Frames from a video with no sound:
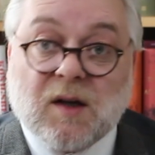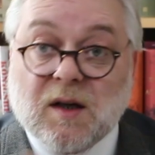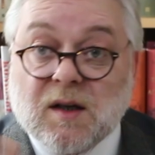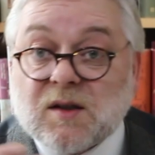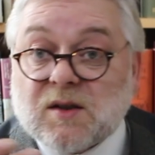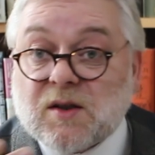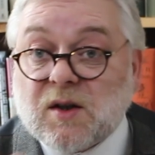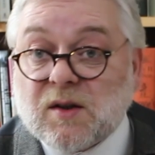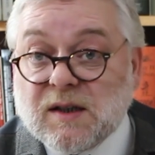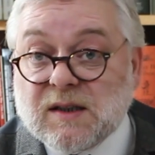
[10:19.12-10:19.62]

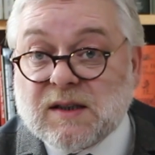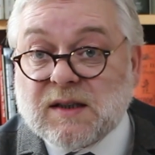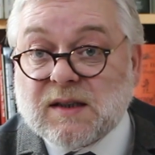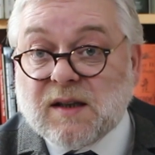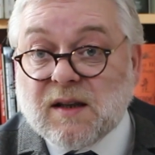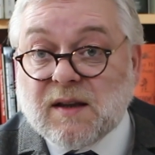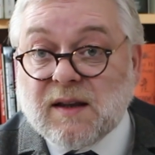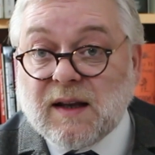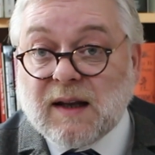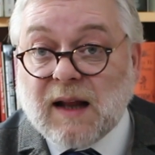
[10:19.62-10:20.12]
So this is
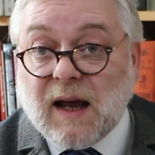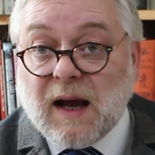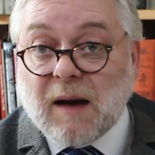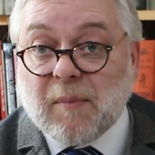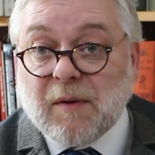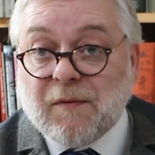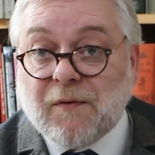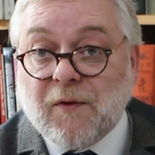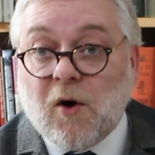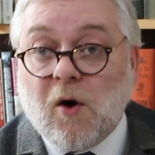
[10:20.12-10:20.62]
the thing they
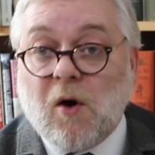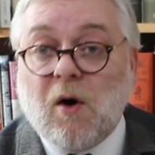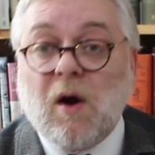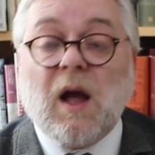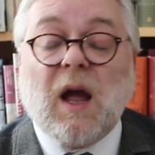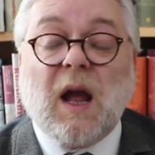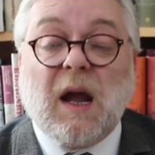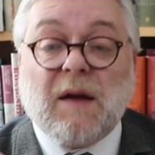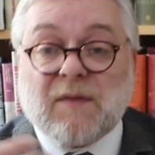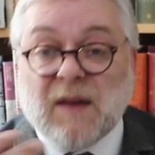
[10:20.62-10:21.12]
had before.
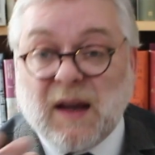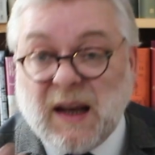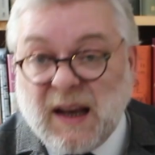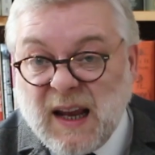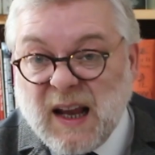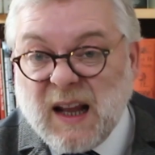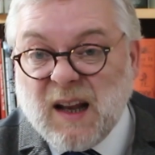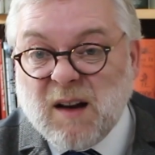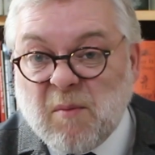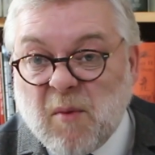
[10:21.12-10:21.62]
If they
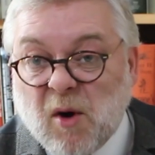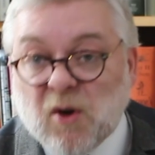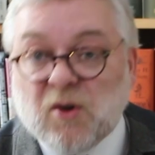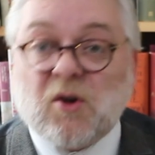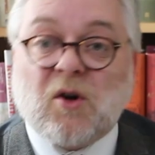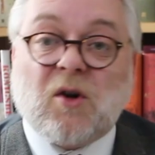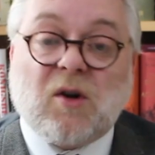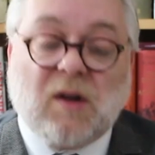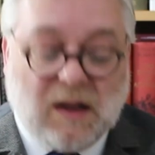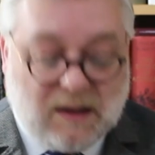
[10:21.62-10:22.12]
kill a
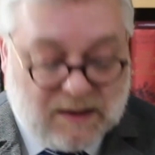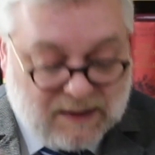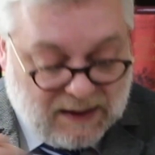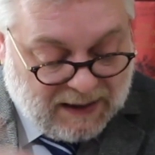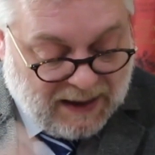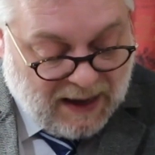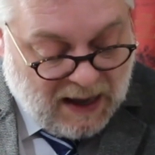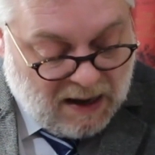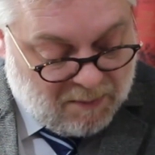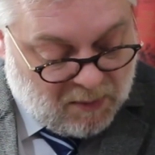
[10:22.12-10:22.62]
model, they
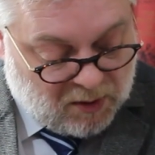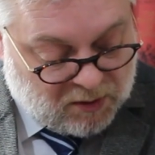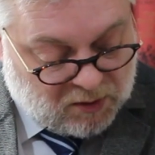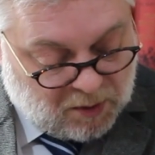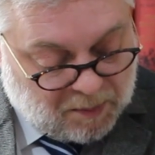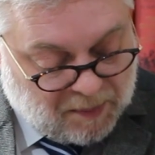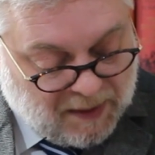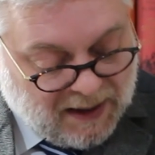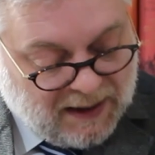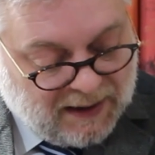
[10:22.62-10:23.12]
get a
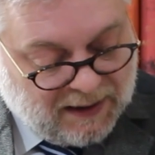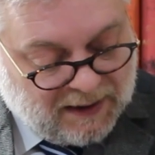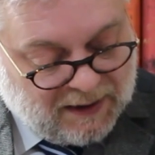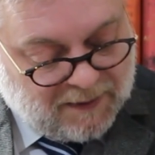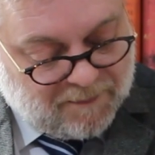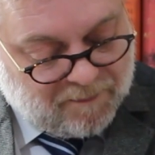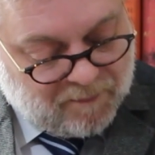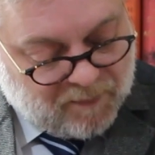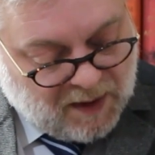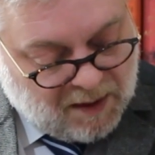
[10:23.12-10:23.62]
model
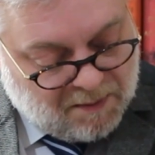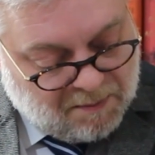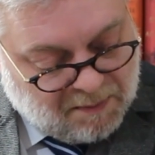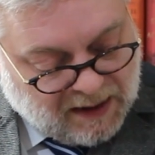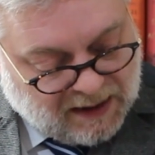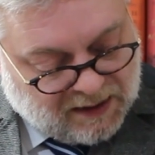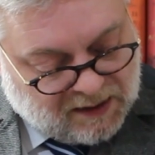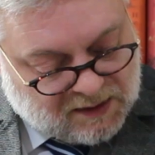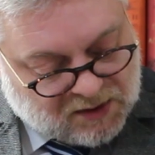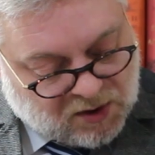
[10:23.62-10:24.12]
back.
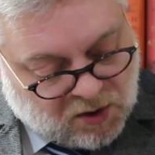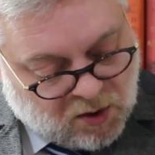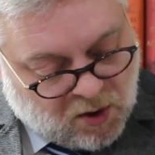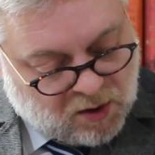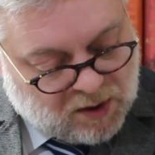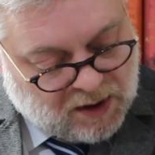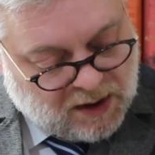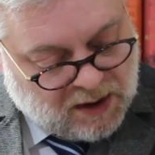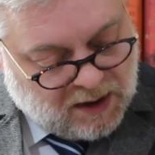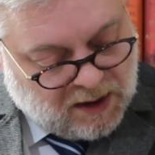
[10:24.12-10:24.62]
Mindless
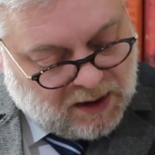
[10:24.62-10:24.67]
Horde.